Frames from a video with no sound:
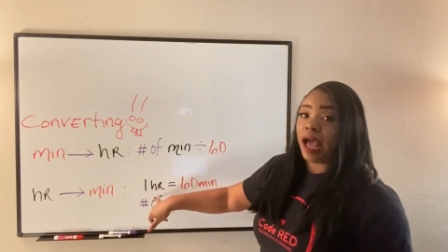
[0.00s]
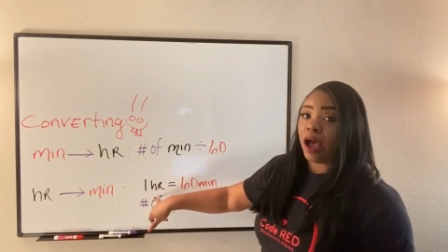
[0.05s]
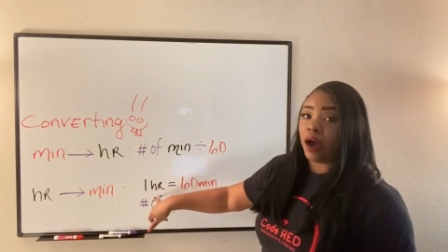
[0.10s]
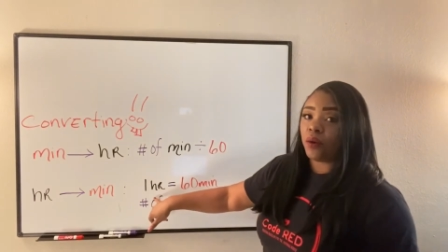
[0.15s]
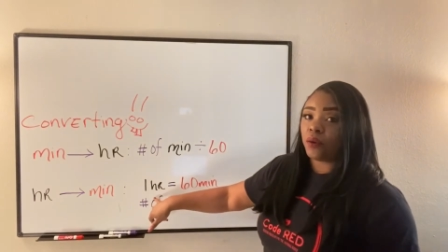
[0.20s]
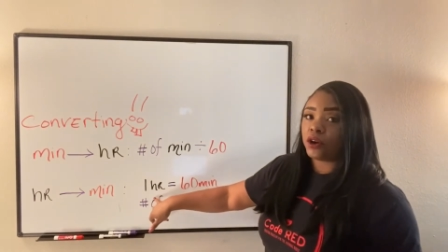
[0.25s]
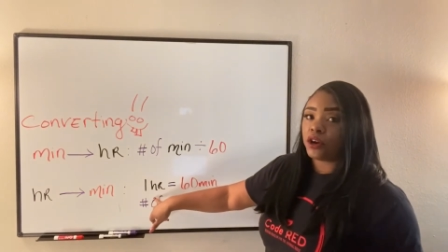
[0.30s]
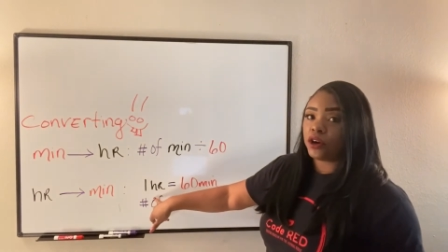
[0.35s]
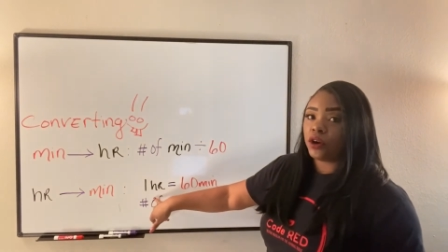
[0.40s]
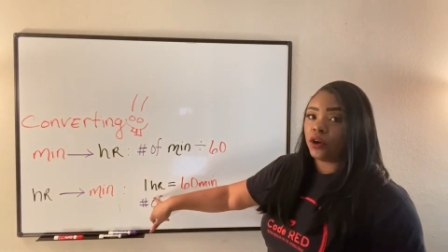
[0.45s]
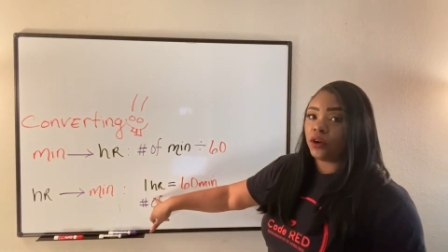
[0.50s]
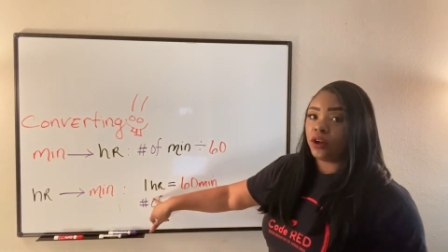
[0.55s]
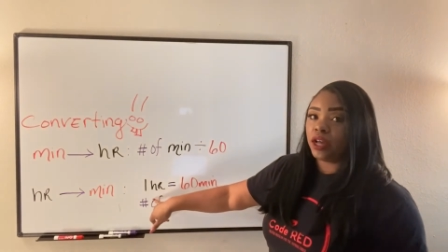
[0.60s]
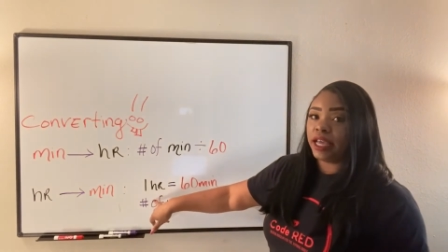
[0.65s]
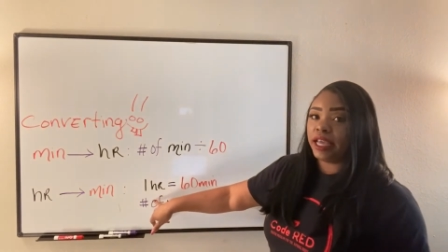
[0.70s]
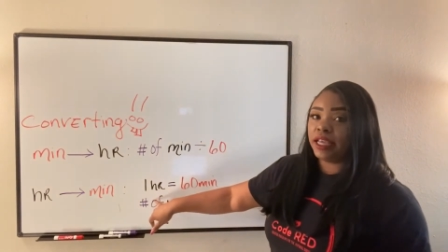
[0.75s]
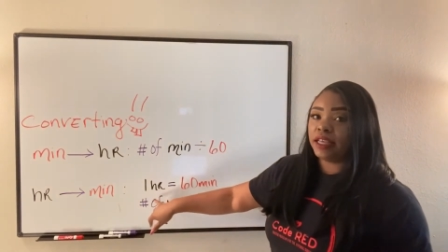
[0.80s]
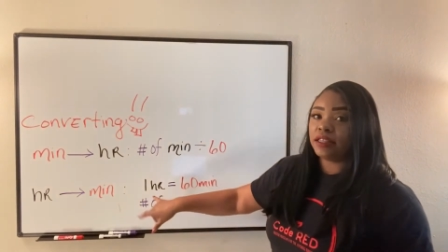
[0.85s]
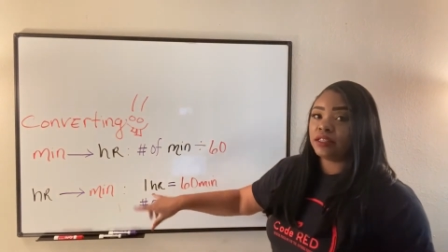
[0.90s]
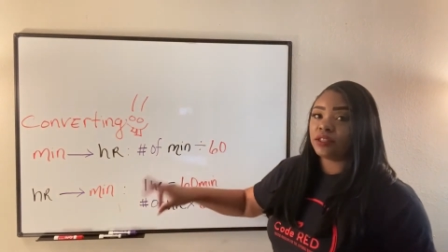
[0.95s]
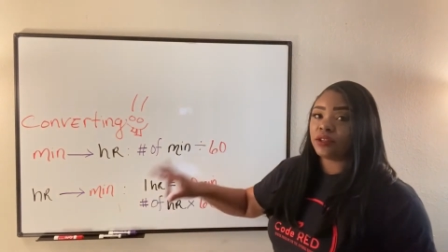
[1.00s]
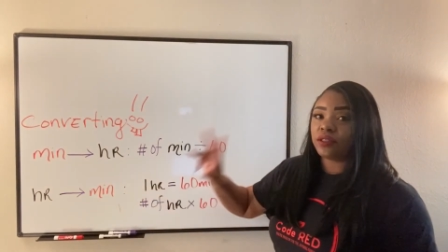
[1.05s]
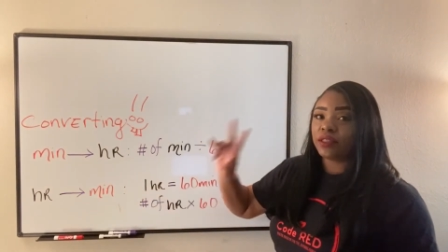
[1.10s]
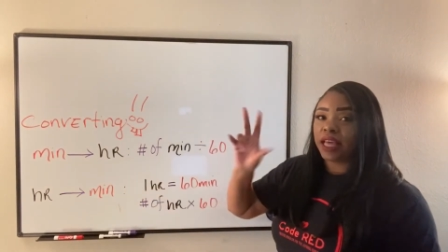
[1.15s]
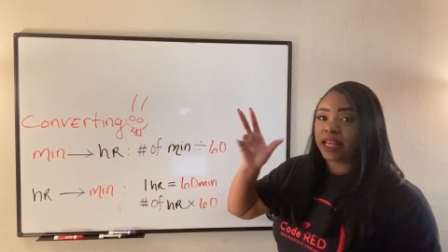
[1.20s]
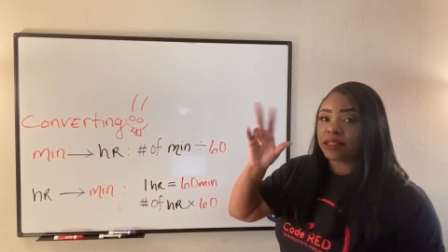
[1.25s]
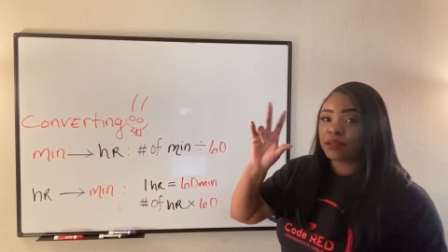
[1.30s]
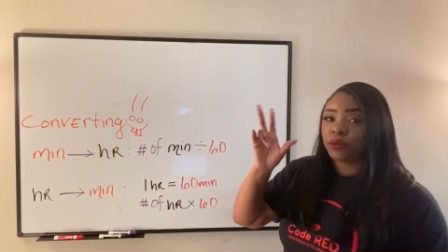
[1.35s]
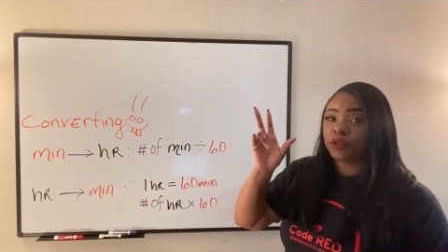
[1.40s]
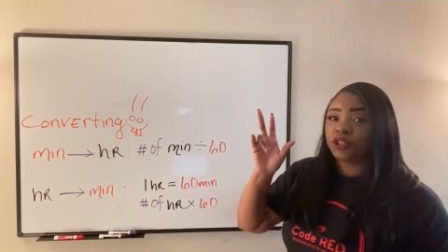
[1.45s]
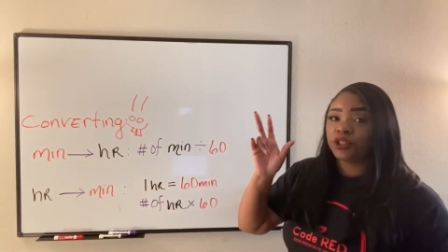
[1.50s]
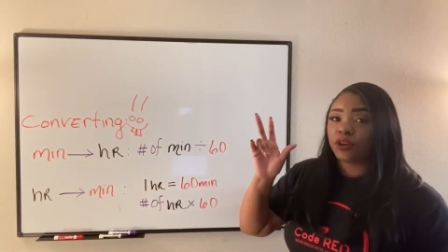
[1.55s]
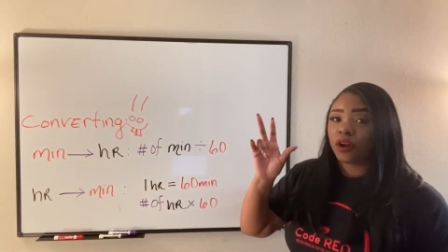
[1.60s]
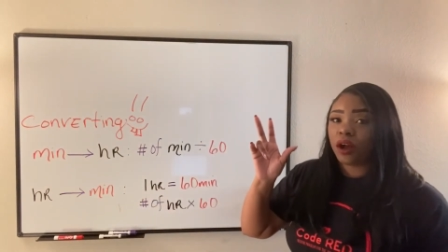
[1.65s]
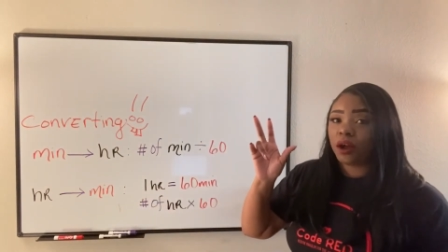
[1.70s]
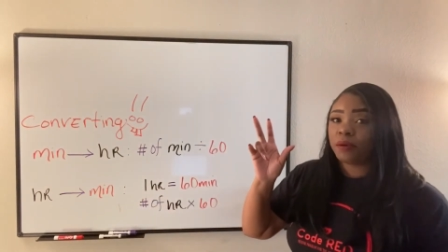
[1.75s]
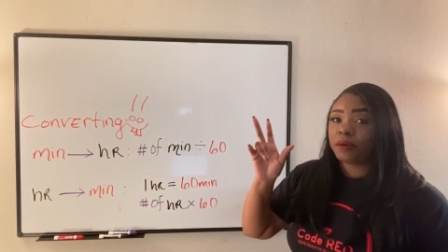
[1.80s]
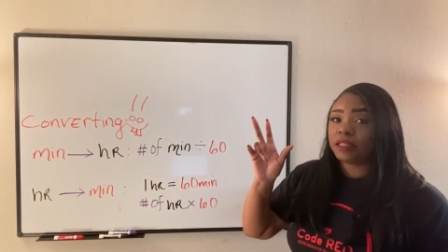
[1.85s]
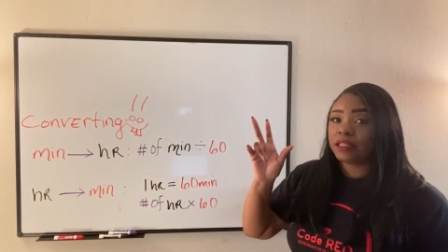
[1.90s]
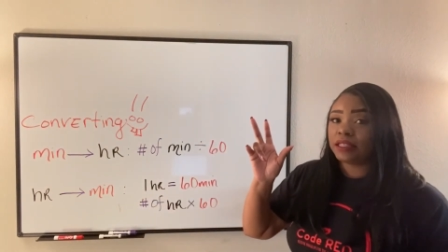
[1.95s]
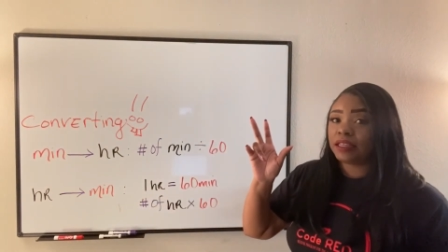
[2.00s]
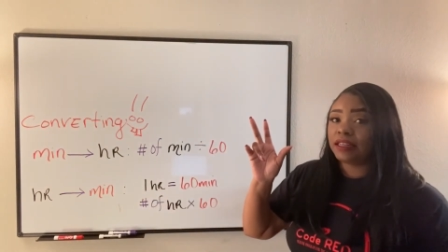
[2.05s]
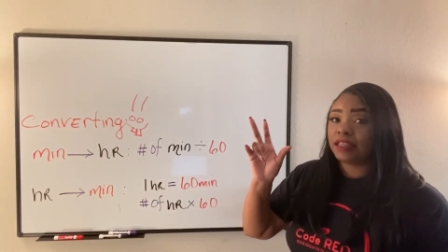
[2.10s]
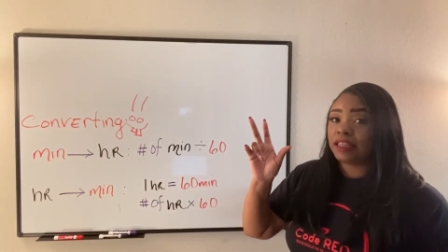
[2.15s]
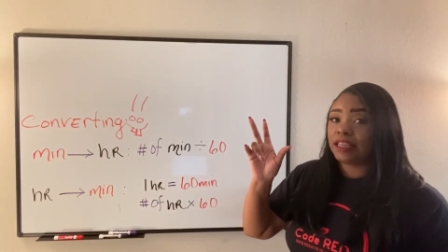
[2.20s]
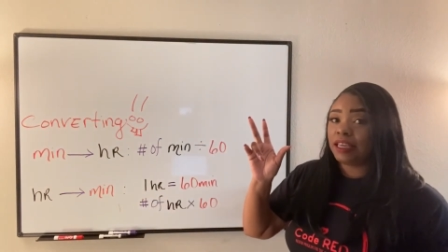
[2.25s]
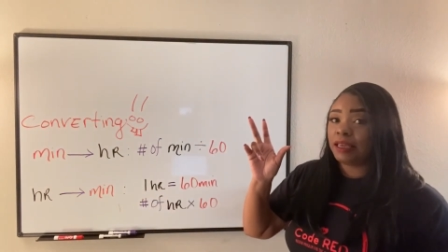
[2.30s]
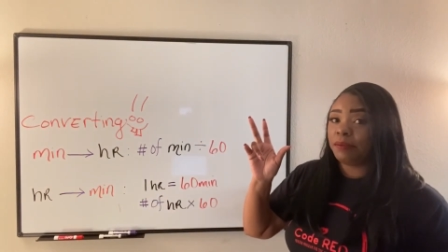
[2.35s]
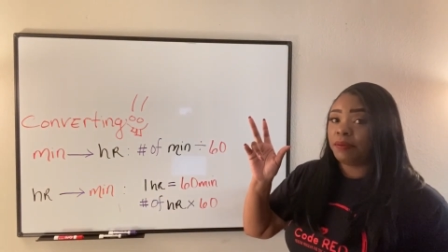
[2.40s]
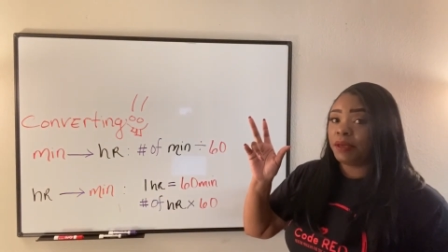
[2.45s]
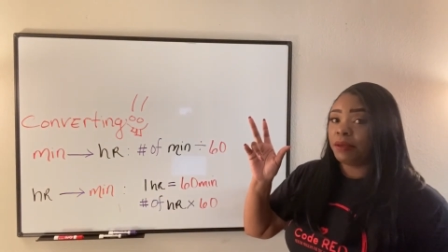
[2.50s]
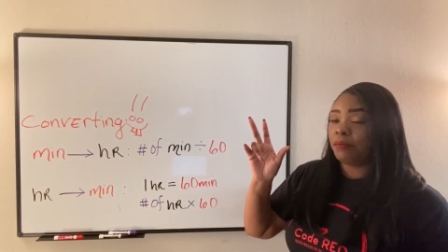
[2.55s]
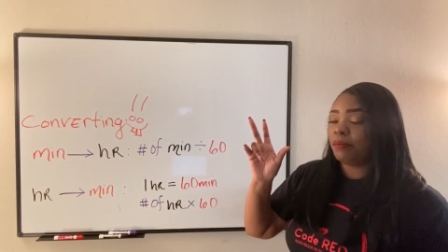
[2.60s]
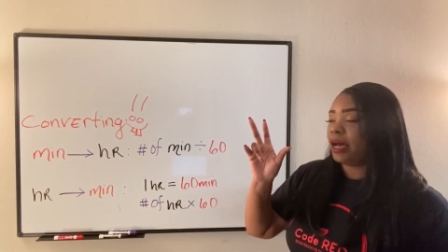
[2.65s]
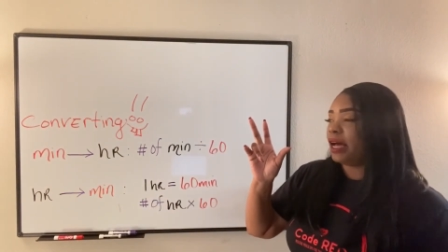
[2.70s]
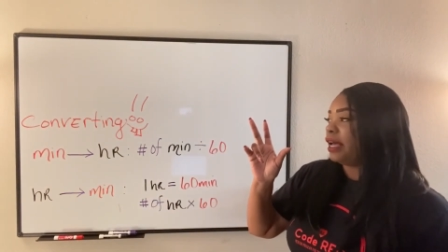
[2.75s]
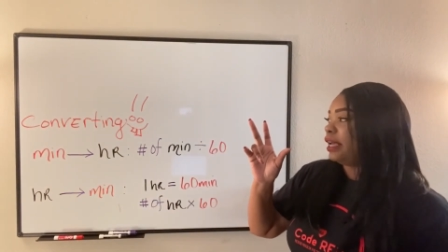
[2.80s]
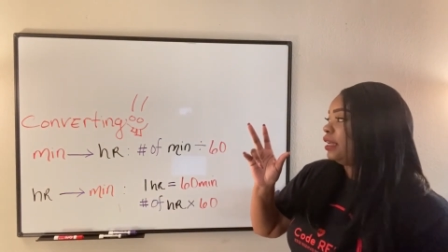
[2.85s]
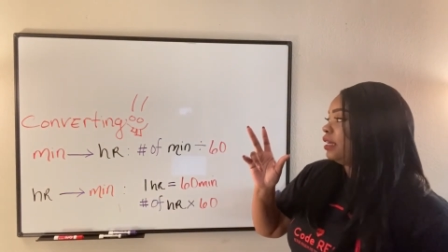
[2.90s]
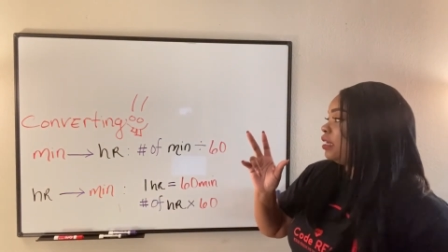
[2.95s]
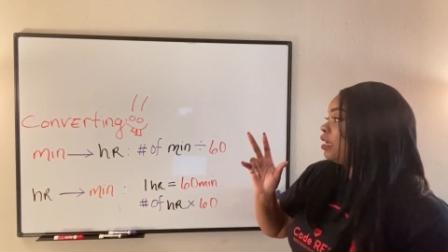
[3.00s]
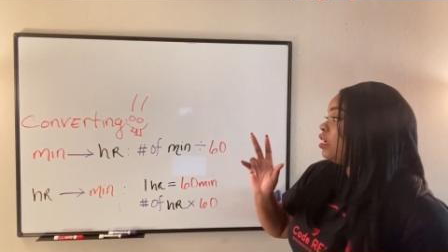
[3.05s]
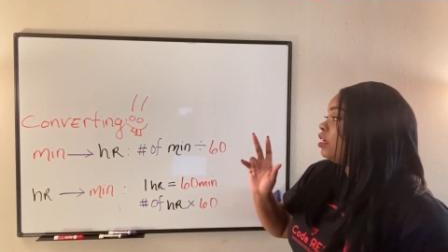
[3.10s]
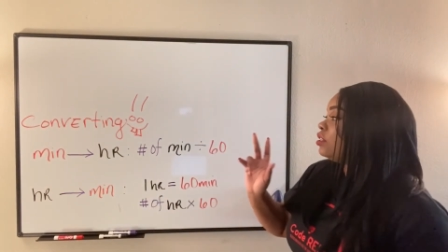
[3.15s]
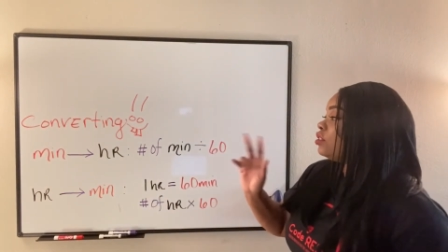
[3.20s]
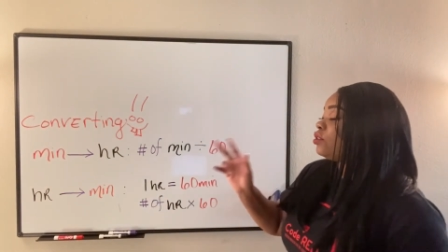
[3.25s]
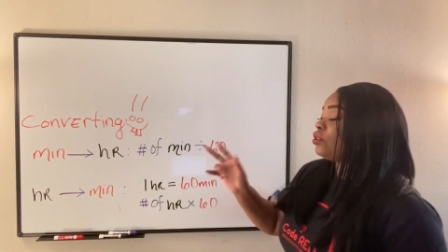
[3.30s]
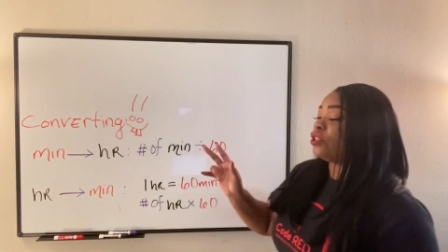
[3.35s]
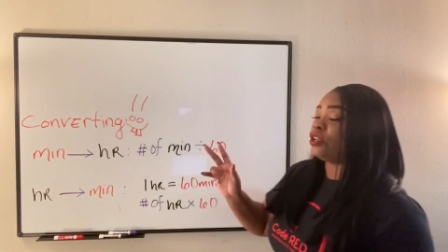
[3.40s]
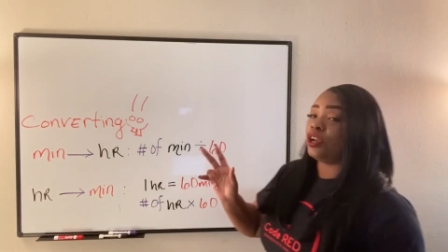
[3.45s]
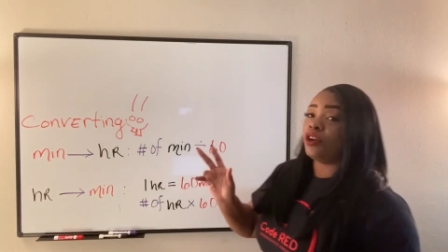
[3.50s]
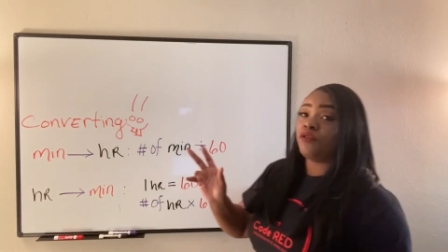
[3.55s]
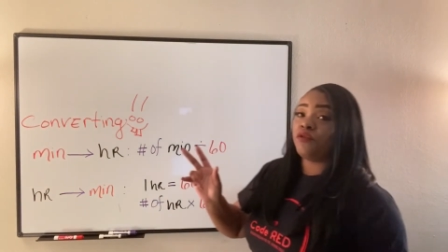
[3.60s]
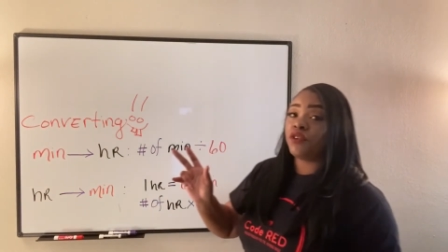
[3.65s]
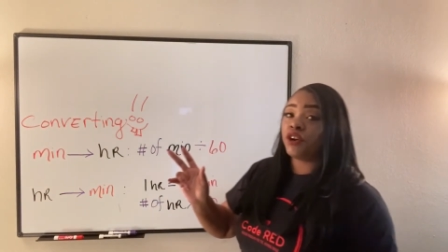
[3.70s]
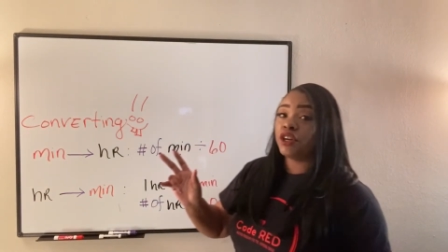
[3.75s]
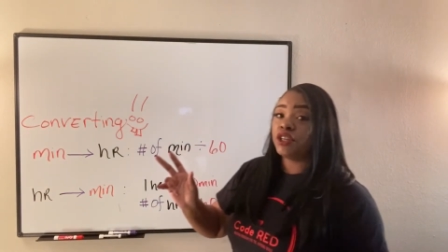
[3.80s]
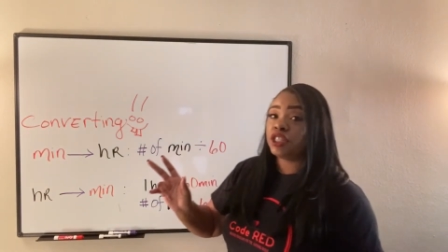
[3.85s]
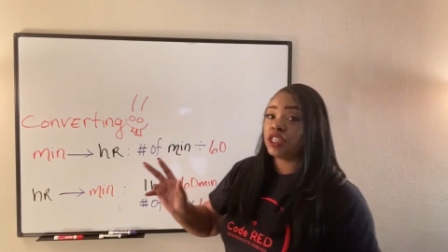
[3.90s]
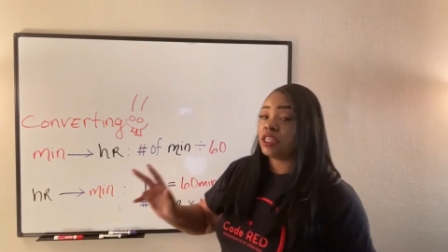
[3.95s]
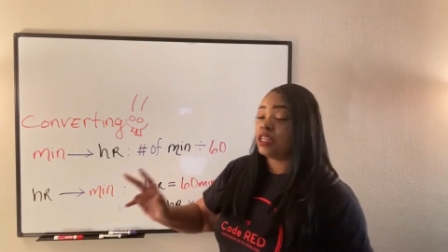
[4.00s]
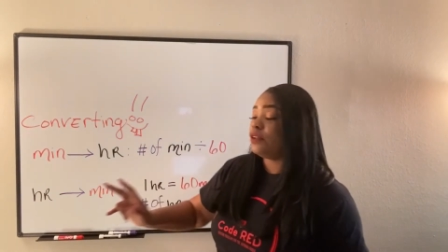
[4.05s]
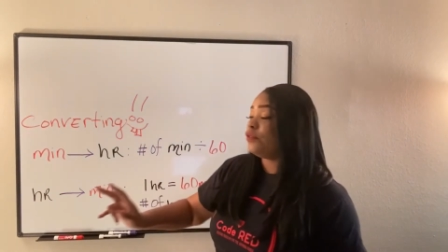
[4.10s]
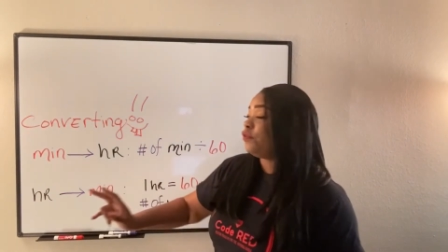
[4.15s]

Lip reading: hour, okay? So that's what you're always gonna keep in mind. So the conversion,